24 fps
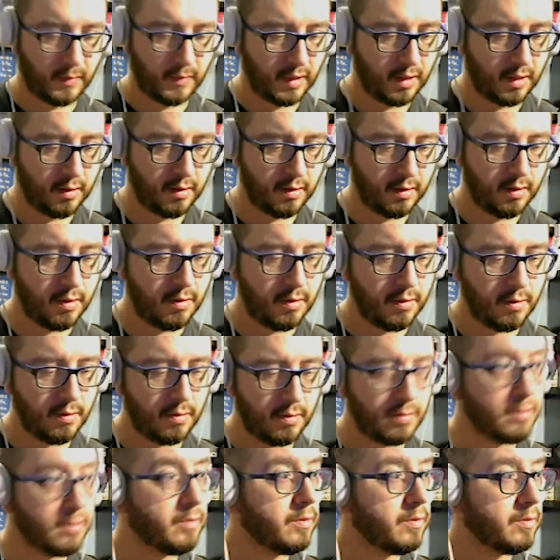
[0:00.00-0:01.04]

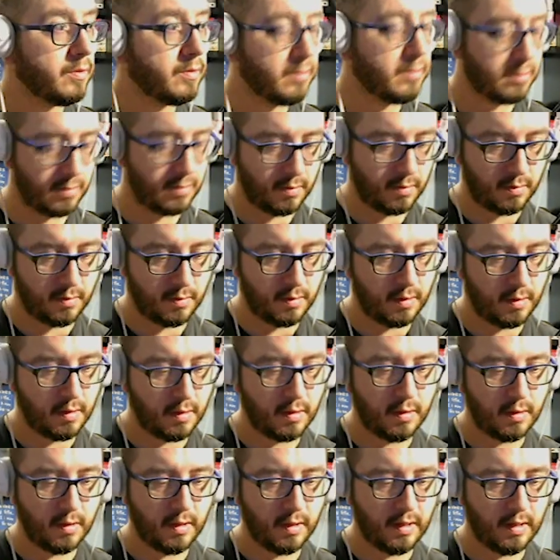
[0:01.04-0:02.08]
you
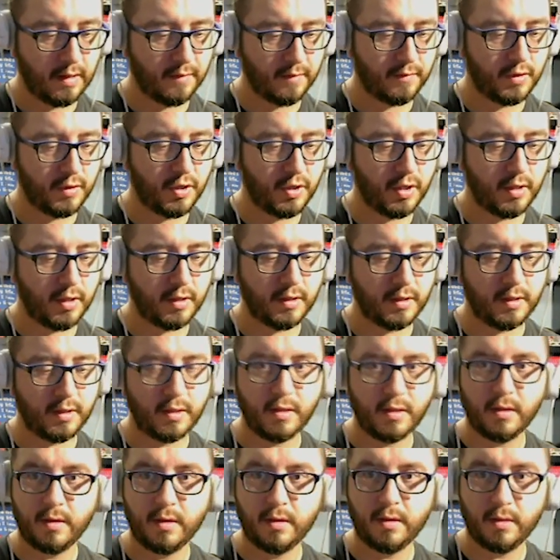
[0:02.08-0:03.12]
have
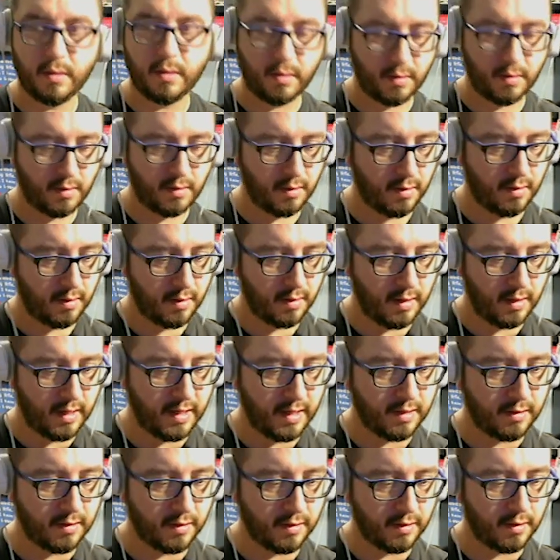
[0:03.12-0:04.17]
just
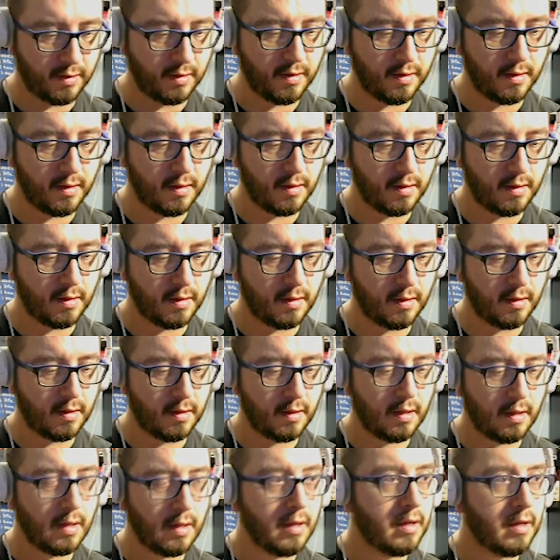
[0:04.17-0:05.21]
entered.
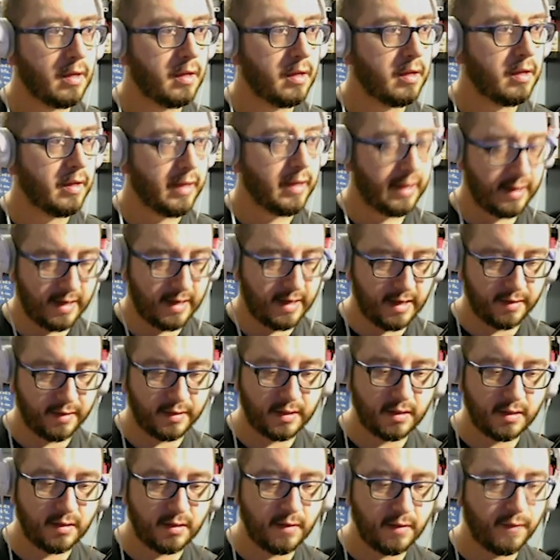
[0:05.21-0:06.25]
And now this
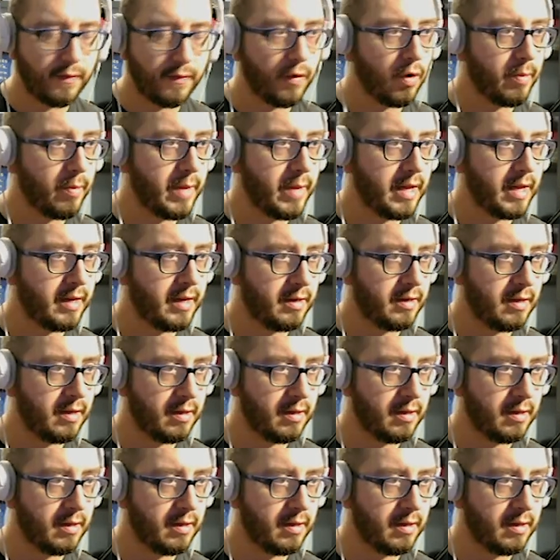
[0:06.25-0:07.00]
is a formatted